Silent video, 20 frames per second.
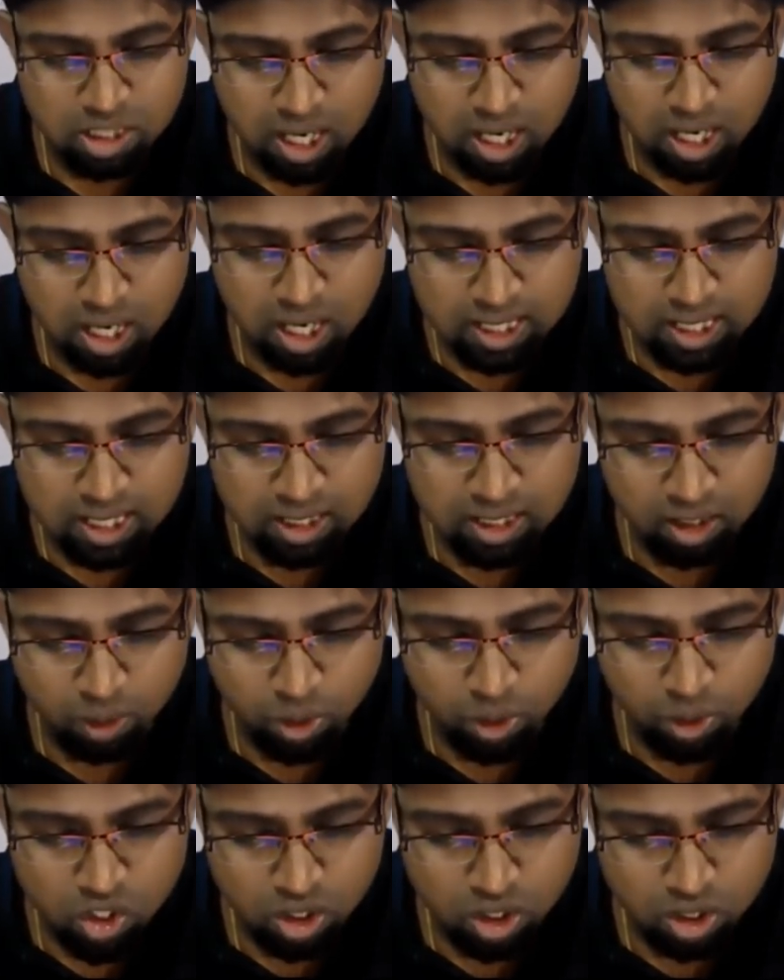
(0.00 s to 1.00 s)
been asked in the
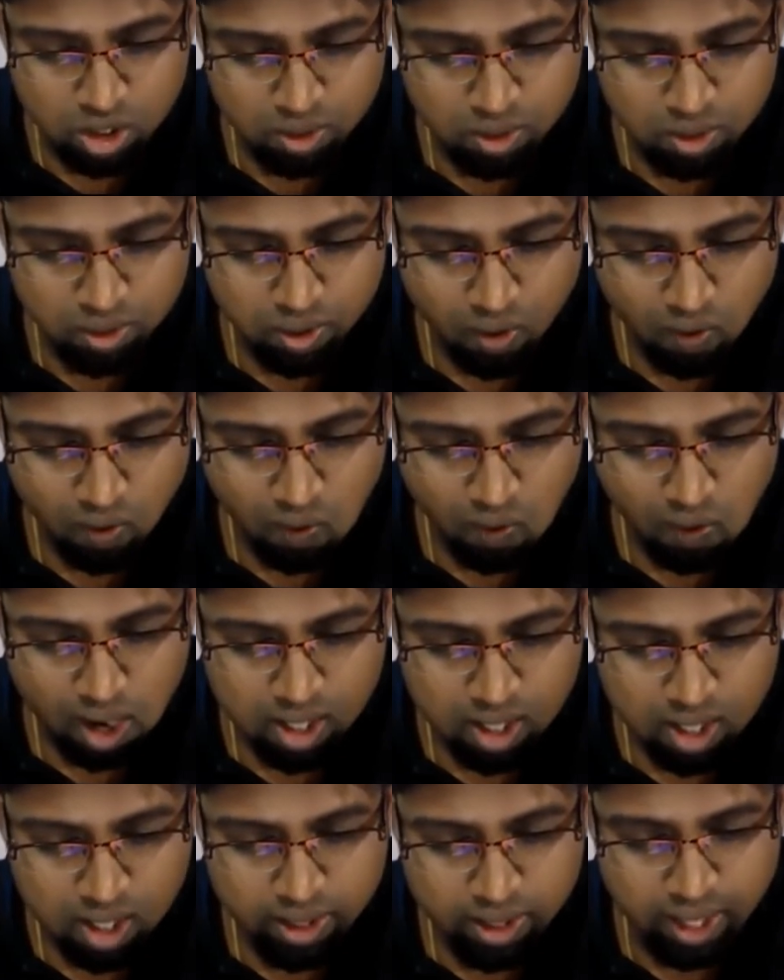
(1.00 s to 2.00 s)
question.
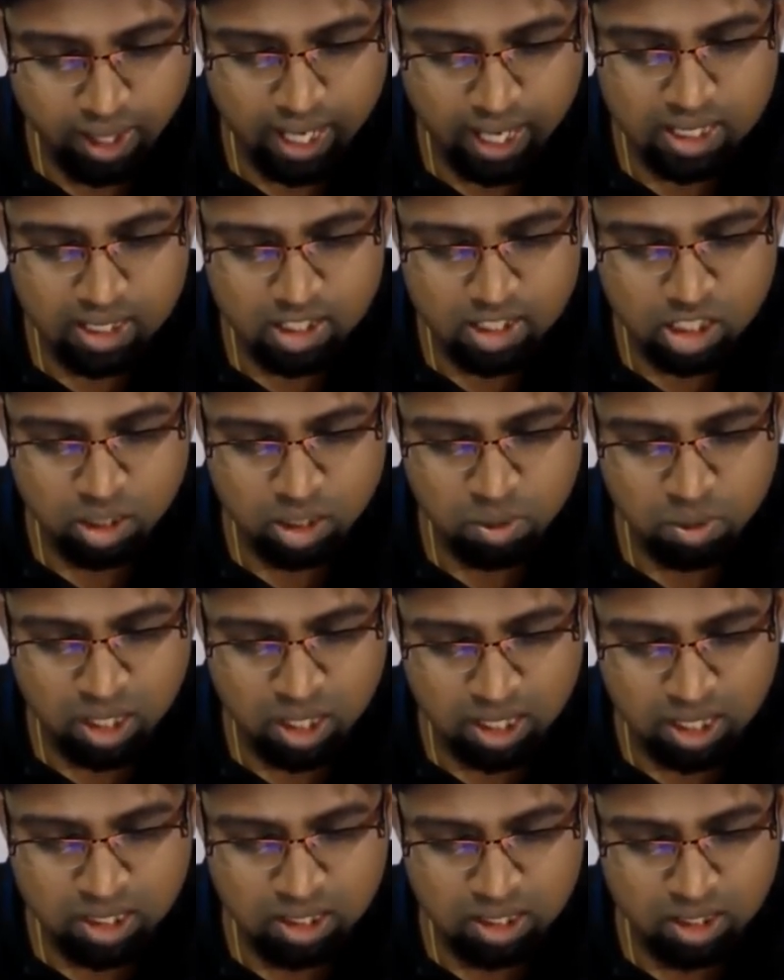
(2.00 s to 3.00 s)
Right? This has been
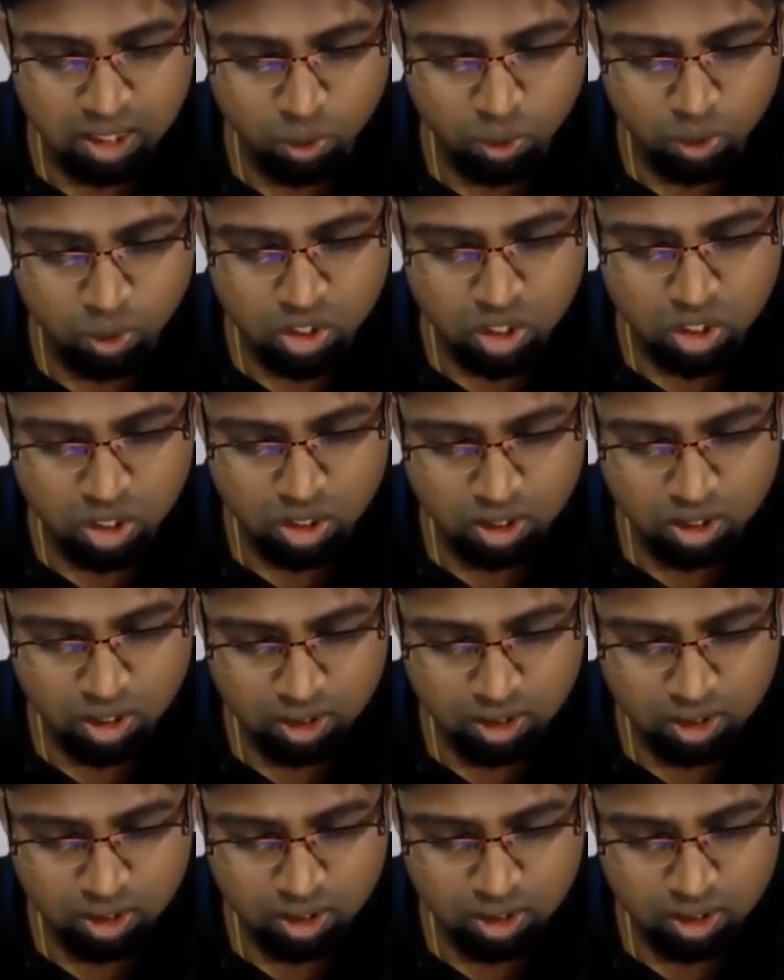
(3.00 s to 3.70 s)
asked in the question.